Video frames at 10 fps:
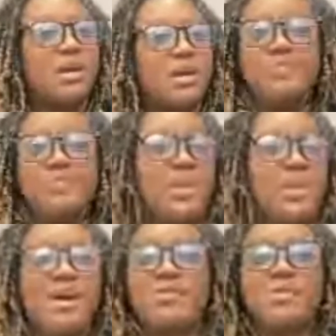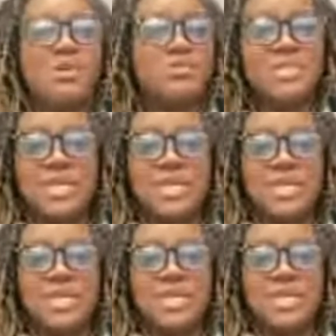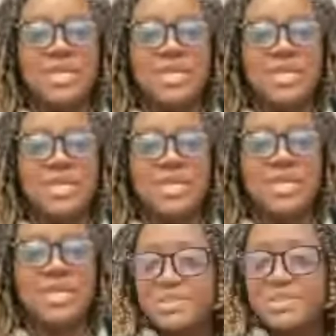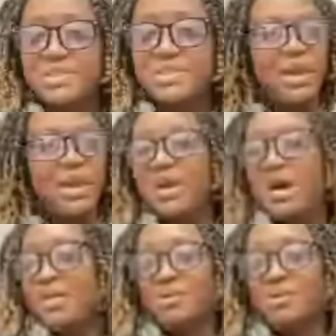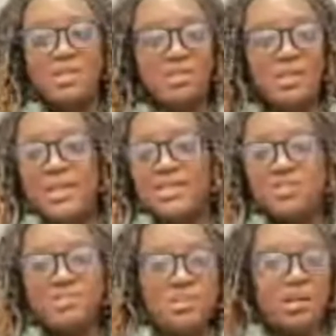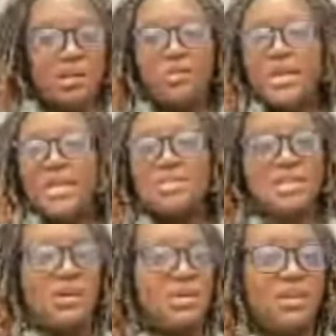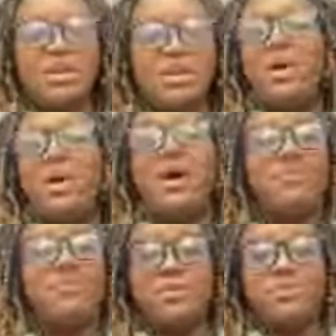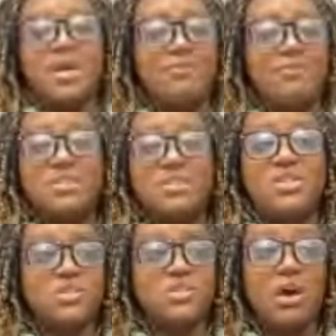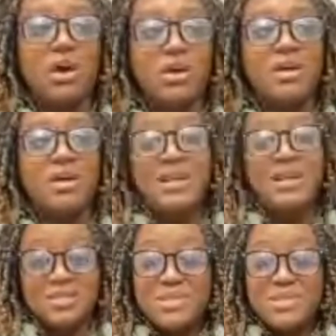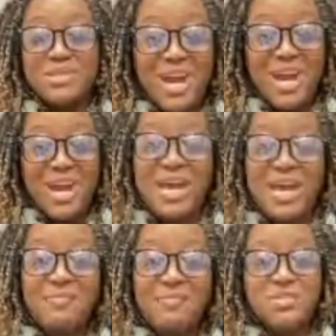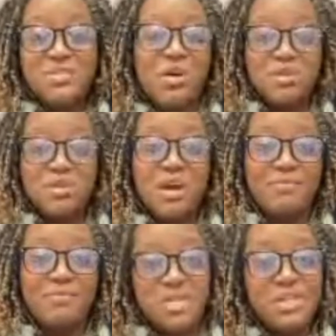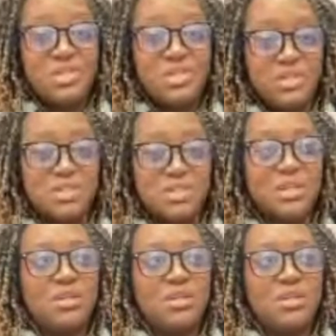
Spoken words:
between grandfather and, you know, grandson, like whatever those conversations are, sometimes you have to have those hard conversations so that you personally